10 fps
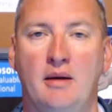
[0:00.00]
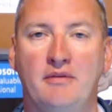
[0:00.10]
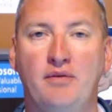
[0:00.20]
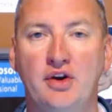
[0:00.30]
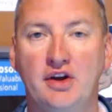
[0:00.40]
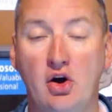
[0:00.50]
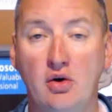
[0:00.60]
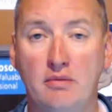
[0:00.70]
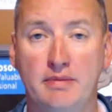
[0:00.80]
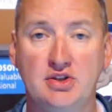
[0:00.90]
Before you
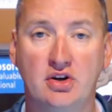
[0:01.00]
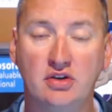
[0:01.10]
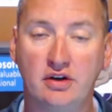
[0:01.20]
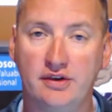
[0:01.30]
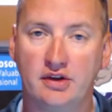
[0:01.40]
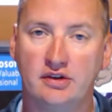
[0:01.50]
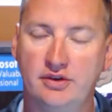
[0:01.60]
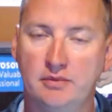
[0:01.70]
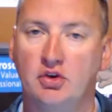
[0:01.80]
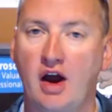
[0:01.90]
go, be sure to click on the
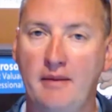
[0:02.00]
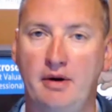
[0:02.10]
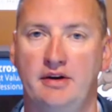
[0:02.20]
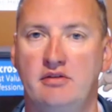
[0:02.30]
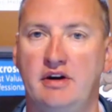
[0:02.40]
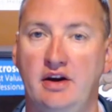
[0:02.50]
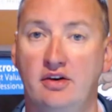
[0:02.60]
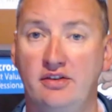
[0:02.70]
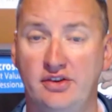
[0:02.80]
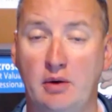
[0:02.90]
subscribe button over
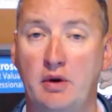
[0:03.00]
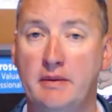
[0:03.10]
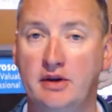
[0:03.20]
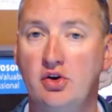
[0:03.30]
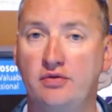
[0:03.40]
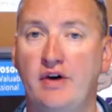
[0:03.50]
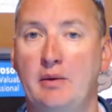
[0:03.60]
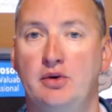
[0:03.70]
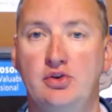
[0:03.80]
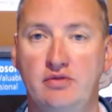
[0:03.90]
here so that way you'll be notified
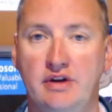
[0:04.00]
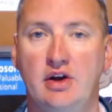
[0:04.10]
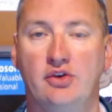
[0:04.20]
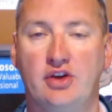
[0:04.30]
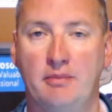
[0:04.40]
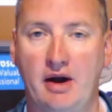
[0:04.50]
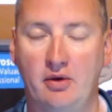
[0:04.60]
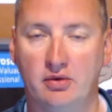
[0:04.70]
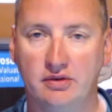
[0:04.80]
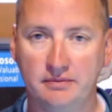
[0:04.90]
when new videos come
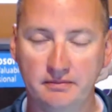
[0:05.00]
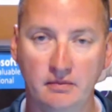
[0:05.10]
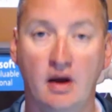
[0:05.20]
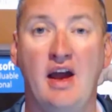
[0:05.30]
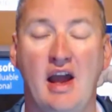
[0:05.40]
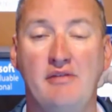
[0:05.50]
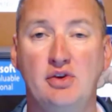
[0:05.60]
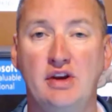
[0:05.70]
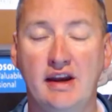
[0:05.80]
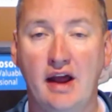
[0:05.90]
out. If you
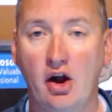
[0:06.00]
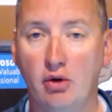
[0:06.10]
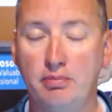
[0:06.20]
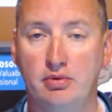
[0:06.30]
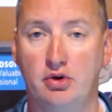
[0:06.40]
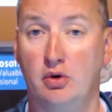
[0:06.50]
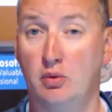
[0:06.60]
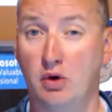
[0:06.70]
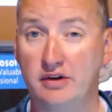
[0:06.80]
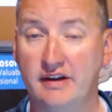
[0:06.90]
need any help or you want
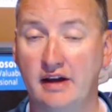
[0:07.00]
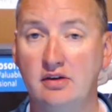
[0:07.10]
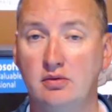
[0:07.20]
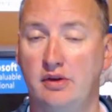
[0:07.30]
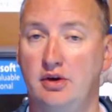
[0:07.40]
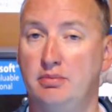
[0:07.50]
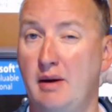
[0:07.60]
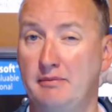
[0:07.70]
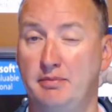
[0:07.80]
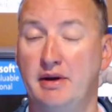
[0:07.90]
to work together, whether your
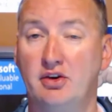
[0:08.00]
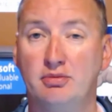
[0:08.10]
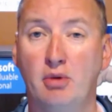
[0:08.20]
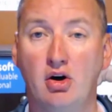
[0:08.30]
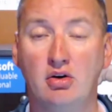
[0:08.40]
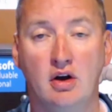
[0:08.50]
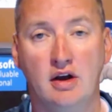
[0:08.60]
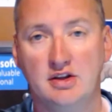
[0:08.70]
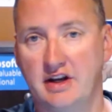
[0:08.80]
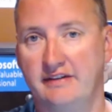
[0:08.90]
problem's big or small,
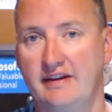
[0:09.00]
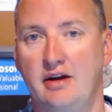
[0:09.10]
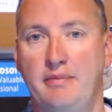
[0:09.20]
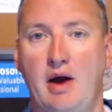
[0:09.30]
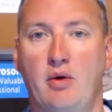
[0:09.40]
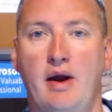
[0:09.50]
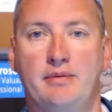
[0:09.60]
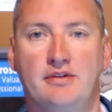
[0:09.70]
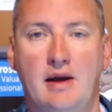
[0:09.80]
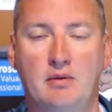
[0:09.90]
check us out at Power
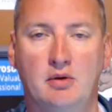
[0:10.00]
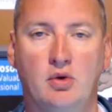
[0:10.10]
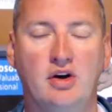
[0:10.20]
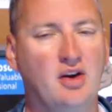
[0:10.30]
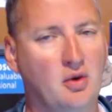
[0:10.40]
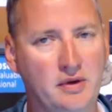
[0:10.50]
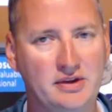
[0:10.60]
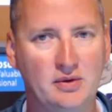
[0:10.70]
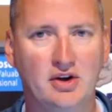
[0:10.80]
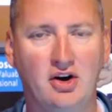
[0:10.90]
Apps 911. We
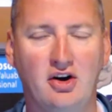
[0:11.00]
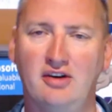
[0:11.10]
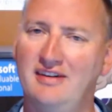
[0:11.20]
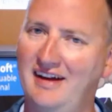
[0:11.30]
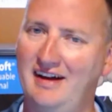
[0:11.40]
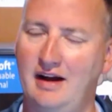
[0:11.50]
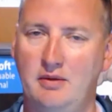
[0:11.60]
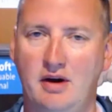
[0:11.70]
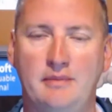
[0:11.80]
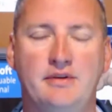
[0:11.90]
do it all. I
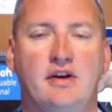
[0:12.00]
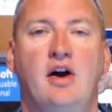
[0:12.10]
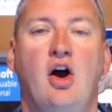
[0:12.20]
rhymed.